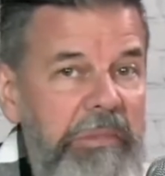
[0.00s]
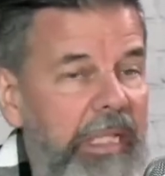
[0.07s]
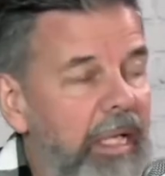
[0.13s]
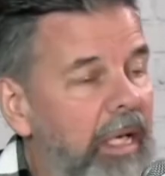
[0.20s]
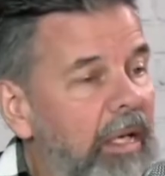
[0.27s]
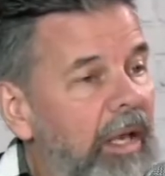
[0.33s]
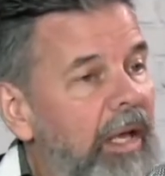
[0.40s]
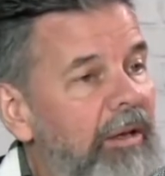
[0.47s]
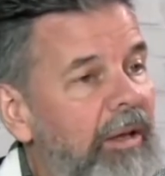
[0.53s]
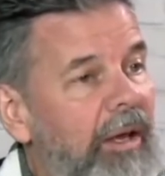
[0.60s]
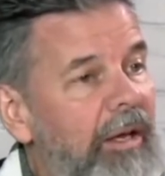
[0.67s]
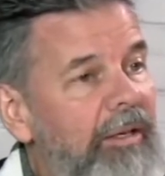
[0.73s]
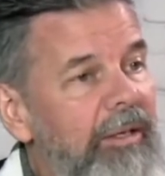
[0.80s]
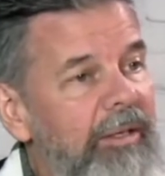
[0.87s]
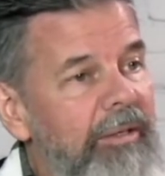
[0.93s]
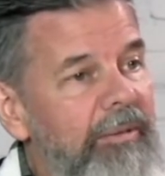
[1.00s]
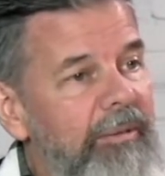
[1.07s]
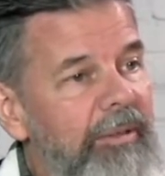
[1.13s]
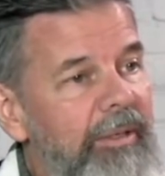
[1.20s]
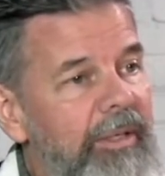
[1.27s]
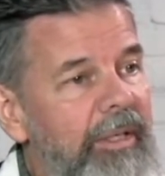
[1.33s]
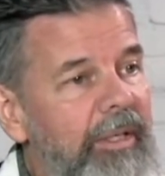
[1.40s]
a lot longer,
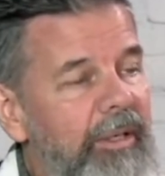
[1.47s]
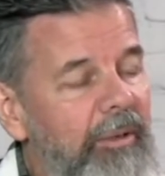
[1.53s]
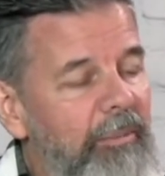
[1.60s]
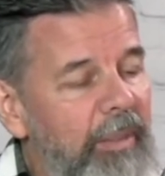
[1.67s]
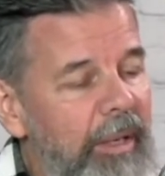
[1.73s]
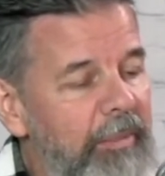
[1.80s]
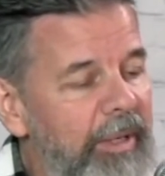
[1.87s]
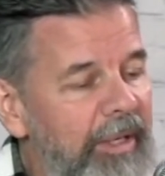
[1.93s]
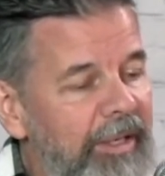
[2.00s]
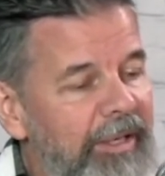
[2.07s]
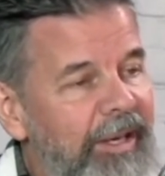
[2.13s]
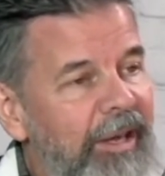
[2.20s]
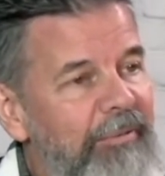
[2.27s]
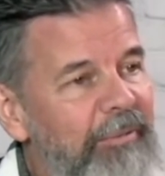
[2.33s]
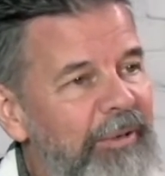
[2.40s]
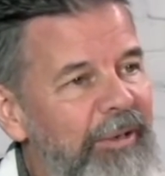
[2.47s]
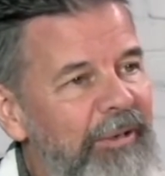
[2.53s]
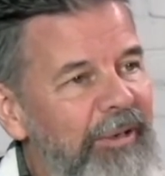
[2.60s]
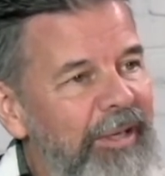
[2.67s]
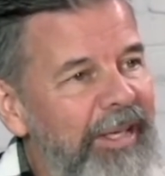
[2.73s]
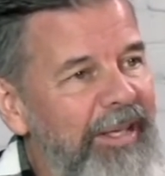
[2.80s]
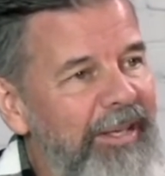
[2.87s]
mm-hmm. you know, maybe
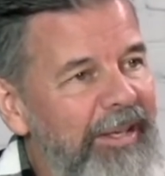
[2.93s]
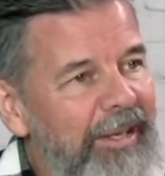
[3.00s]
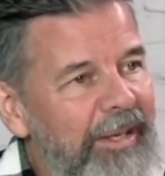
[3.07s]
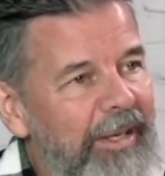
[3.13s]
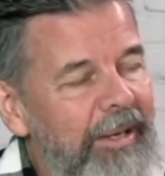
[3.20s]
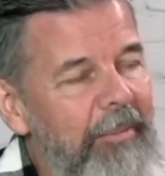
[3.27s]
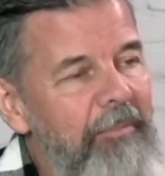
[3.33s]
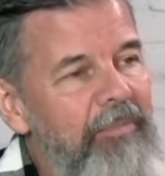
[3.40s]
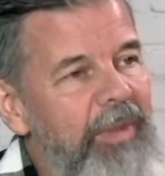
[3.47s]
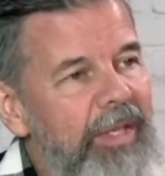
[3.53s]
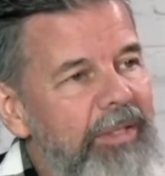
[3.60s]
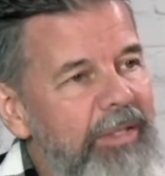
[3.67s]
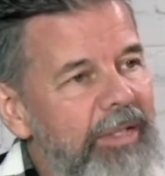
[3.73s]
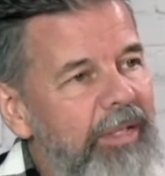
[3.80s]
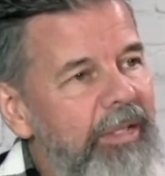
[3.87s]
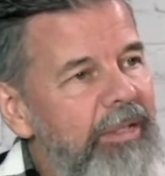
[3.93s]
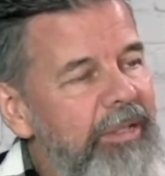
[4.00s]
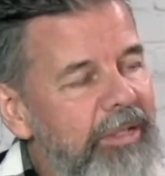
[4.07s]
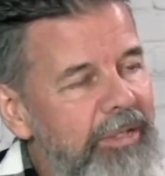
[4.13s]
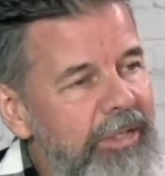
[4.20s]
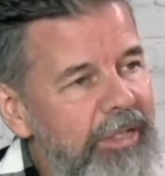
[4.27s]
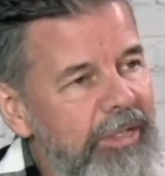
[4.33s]
indefinitely, until
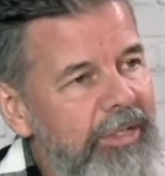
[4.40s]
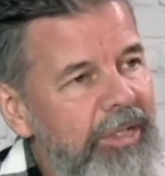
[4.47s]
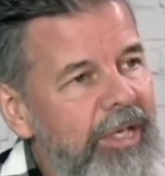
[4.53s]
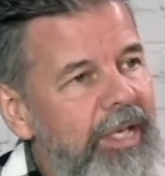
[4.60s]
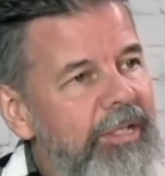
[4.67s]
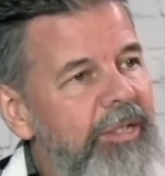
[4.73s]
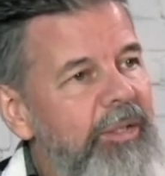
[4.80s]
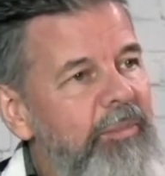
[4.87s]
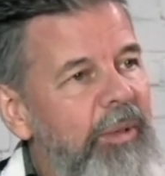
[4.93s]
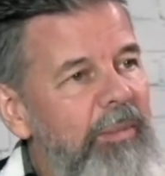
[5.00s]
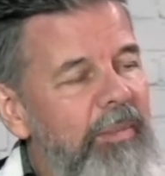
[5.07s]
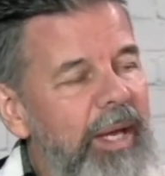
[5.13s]
a decision has to be